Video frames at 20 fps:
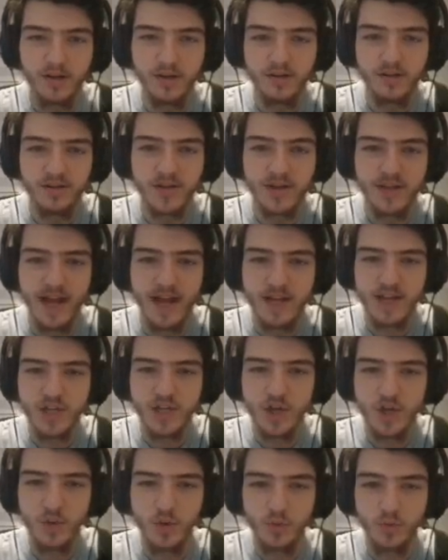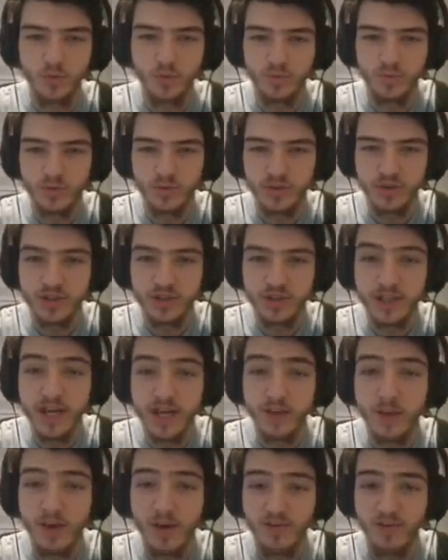Yeah, you. Get
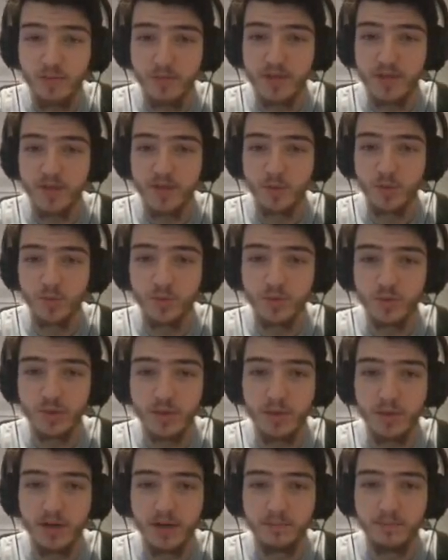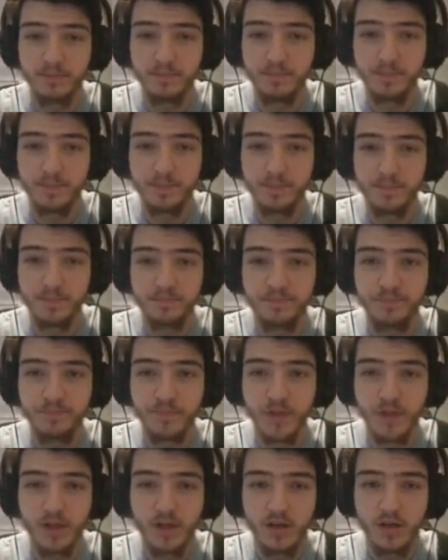away from me, you. Come on.
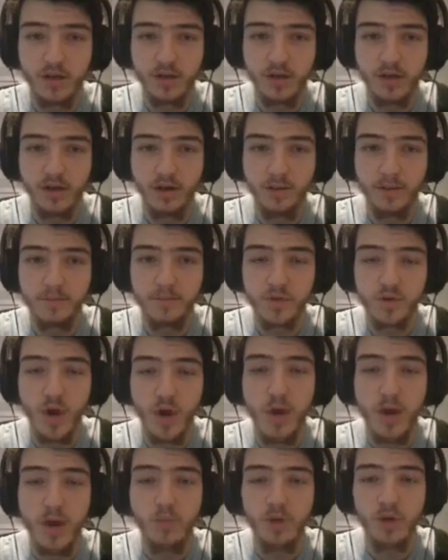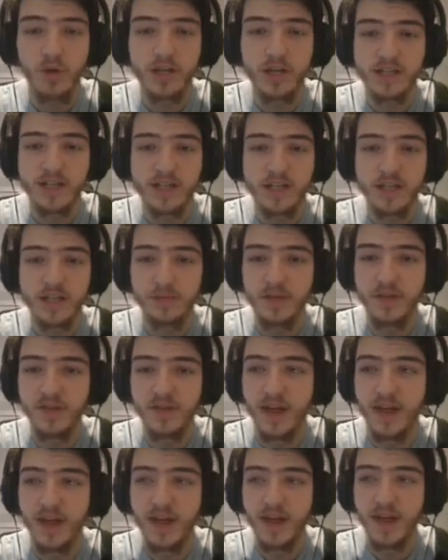Alright, so I'm really excited to be in the
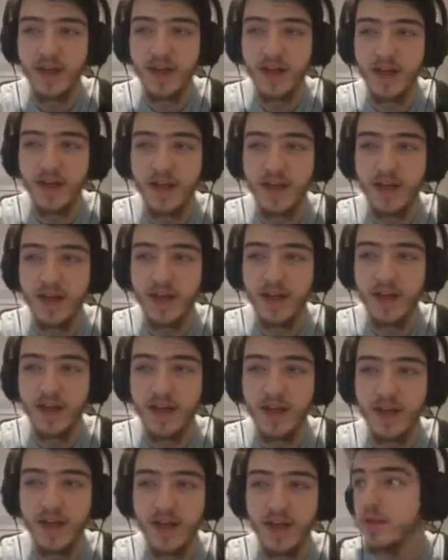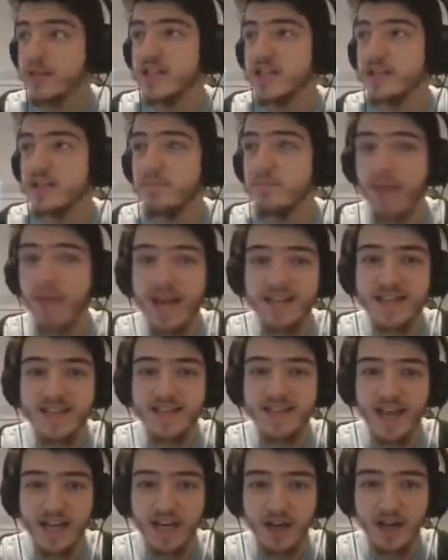nether. I mean, look at this place. It's
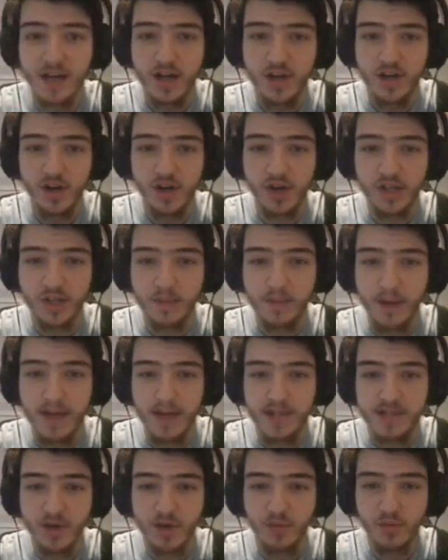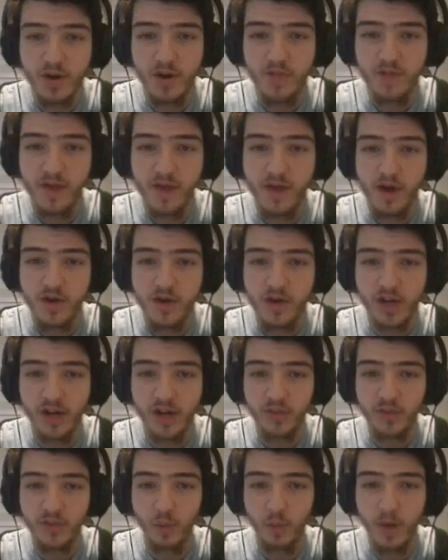amazing. You got the basalt right there. You
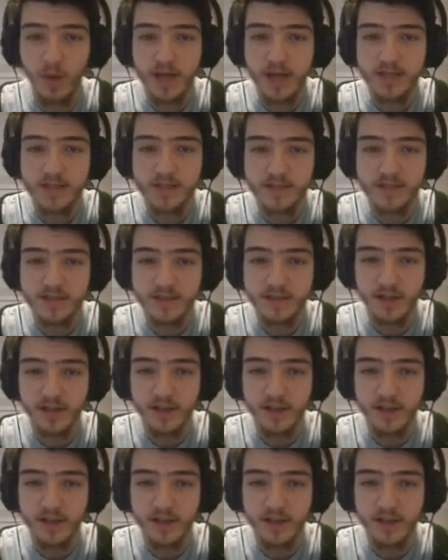got the wastes.